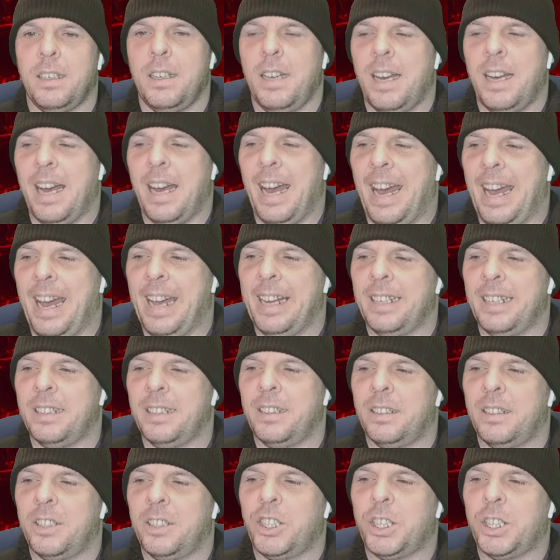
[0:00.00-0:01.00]

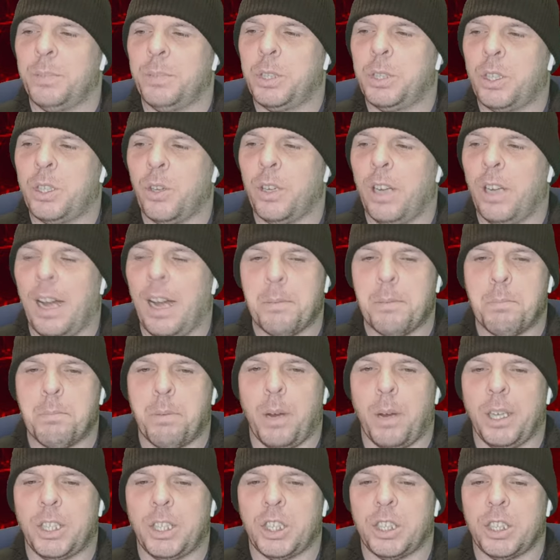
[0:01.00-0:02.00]
And she was doing like
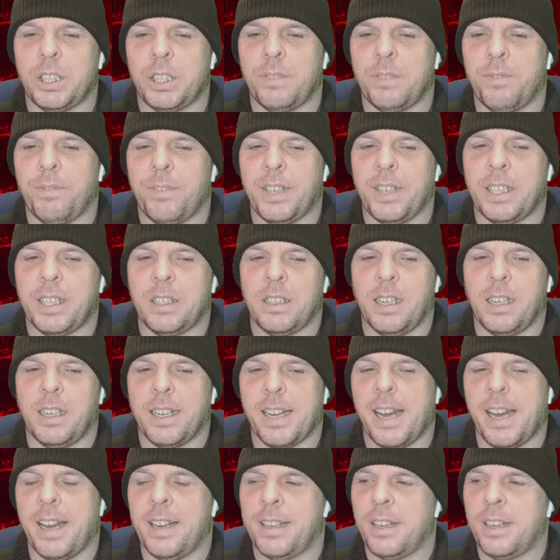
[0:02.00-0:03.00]
impressions and things like
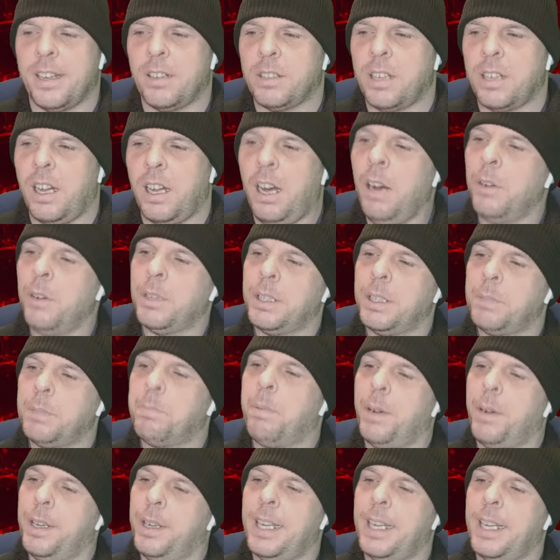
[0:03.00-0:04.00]
that, and I was like, oh, that's
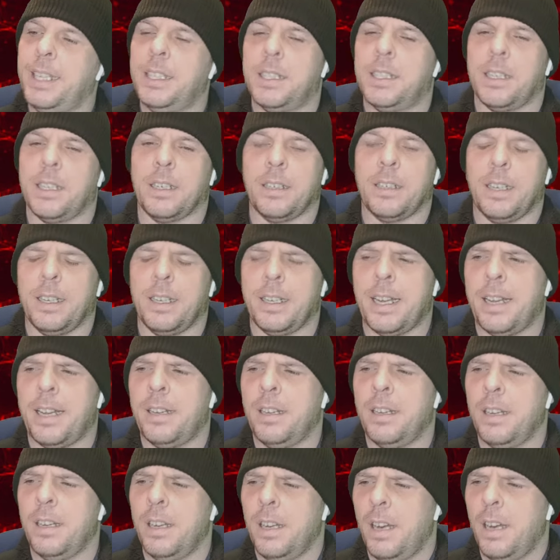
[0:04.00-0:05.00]
pretty decent. And then